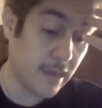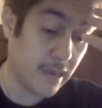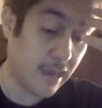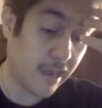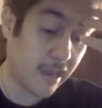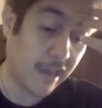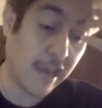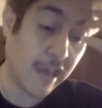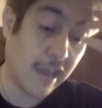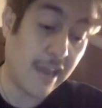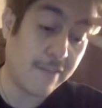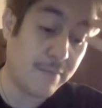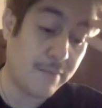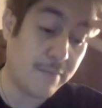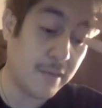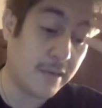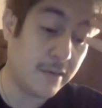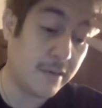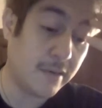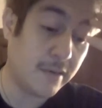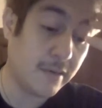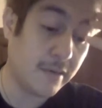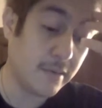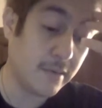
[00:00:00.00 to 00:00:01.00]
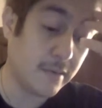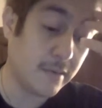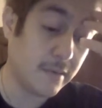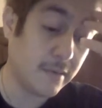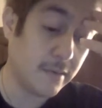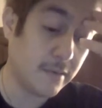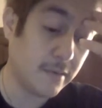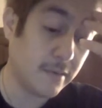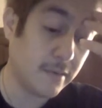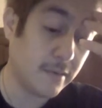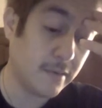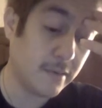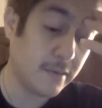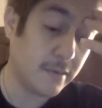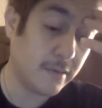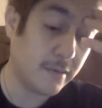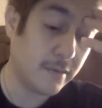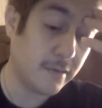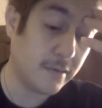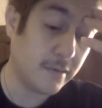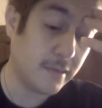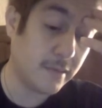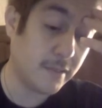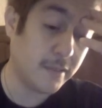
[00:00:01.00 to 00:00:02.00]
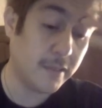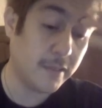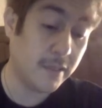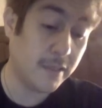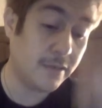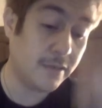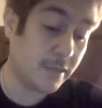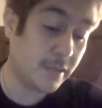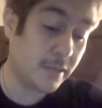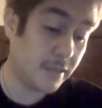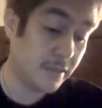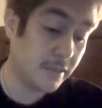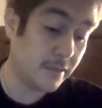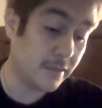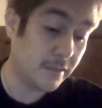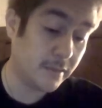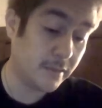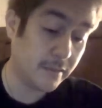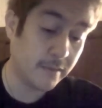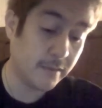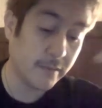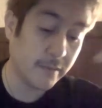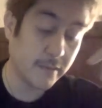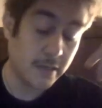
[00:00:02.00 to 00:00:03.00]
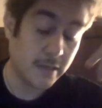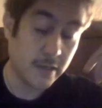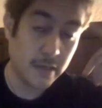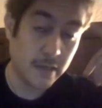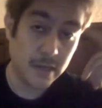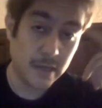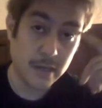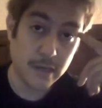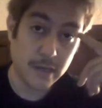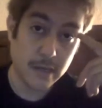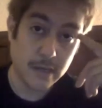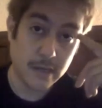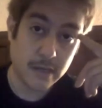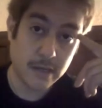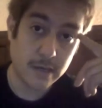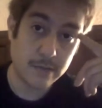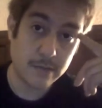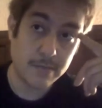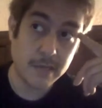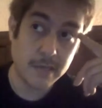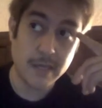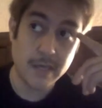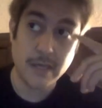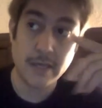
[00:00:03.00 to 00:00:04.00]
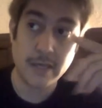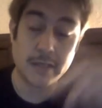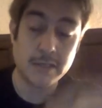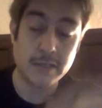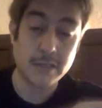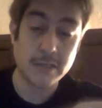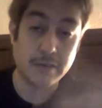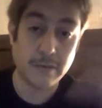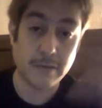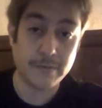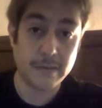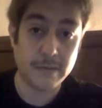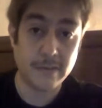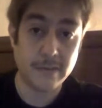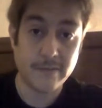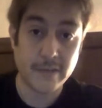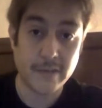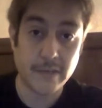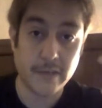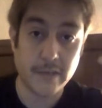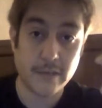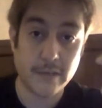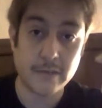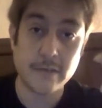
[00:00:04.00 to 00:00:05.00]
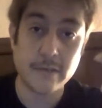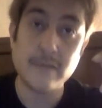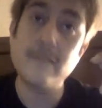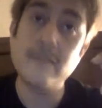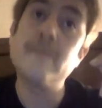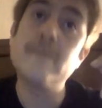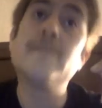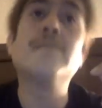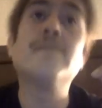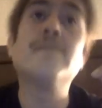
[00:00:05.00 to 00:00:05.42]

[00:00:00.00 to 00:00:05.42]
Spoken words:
I have been considering making scripted videos.